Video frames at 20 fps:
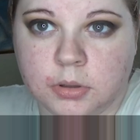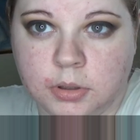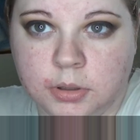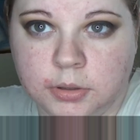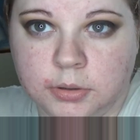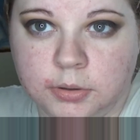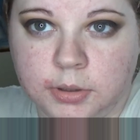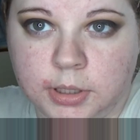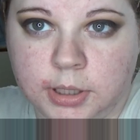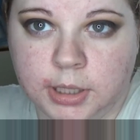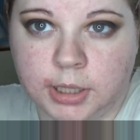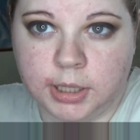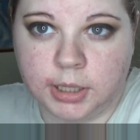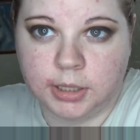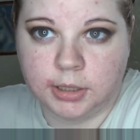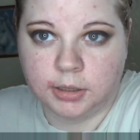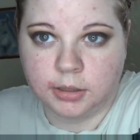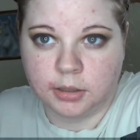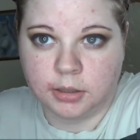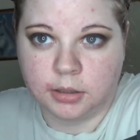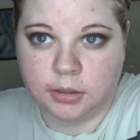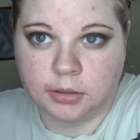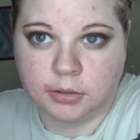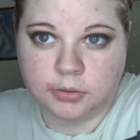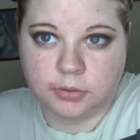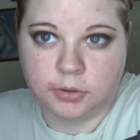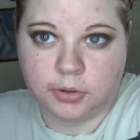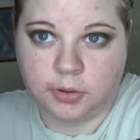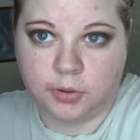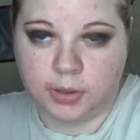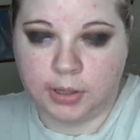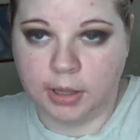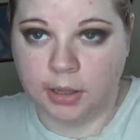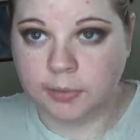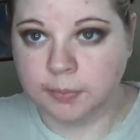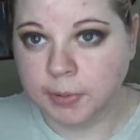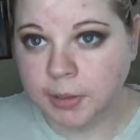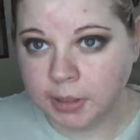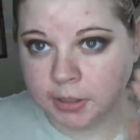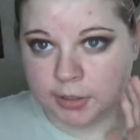Okay, so I
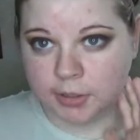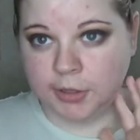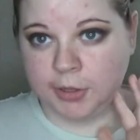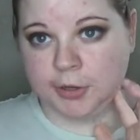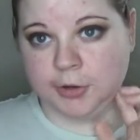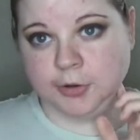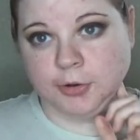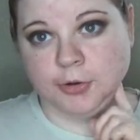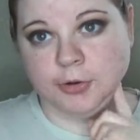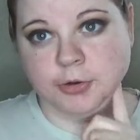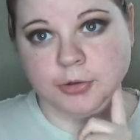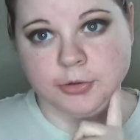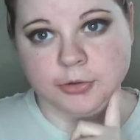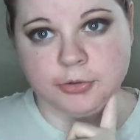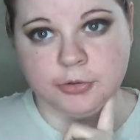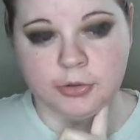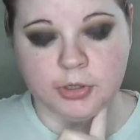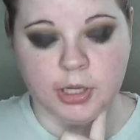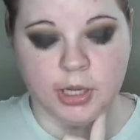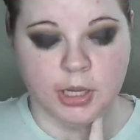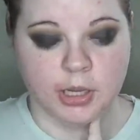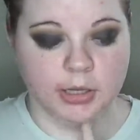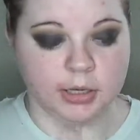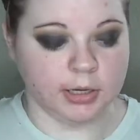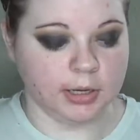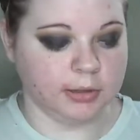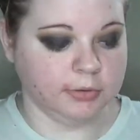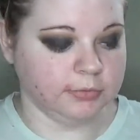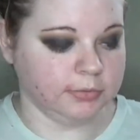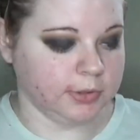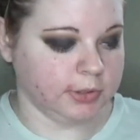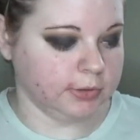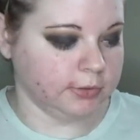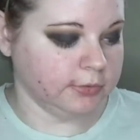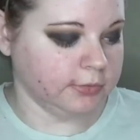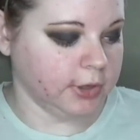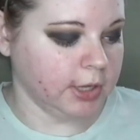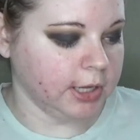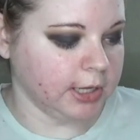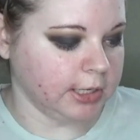got my ears and I feel
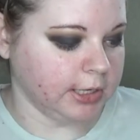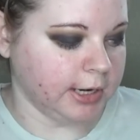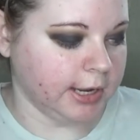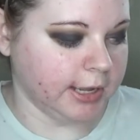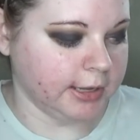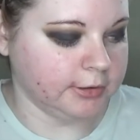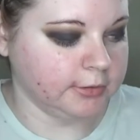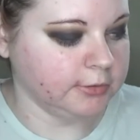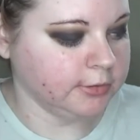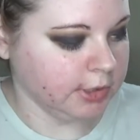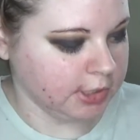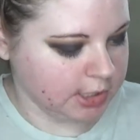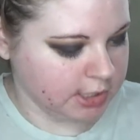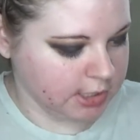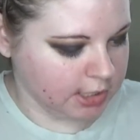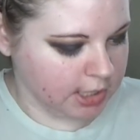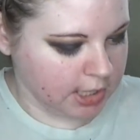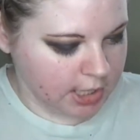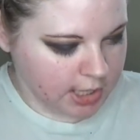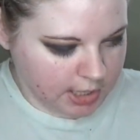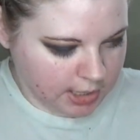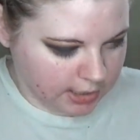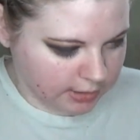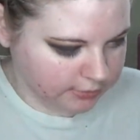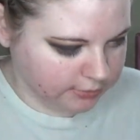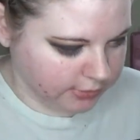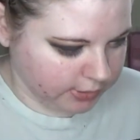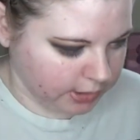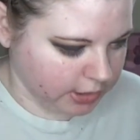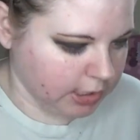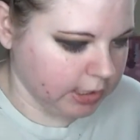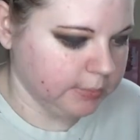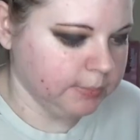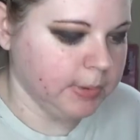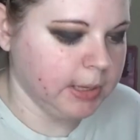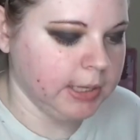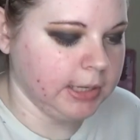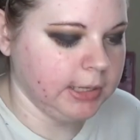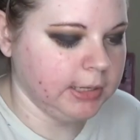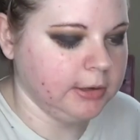fine now. I feel like
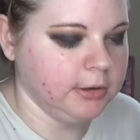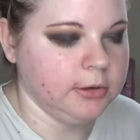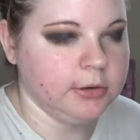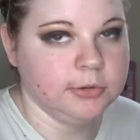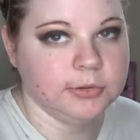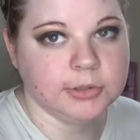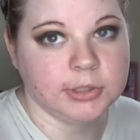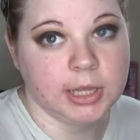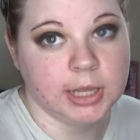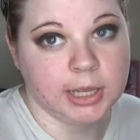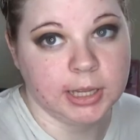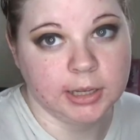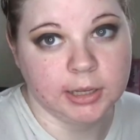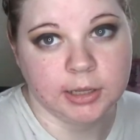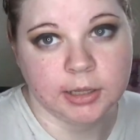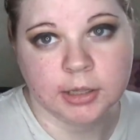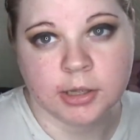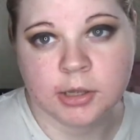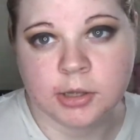my ears, like,